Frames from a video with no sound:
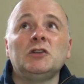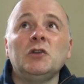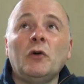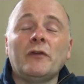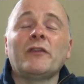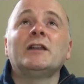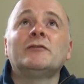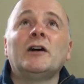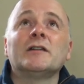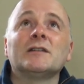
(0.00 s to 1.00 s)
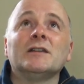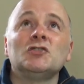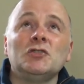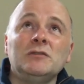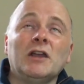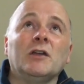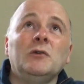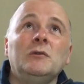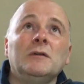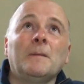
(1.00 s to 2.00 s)
You're at the advantage. You
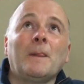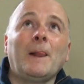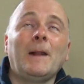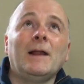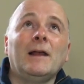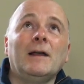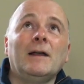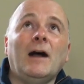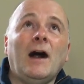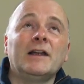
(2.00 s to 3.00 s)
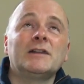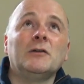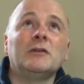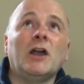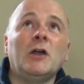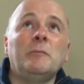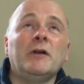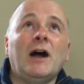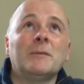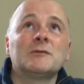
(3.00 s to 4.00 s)
know, I don't know,
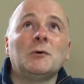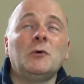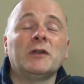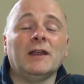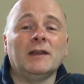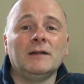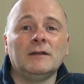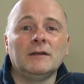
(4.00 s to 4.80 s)
but I'm talking.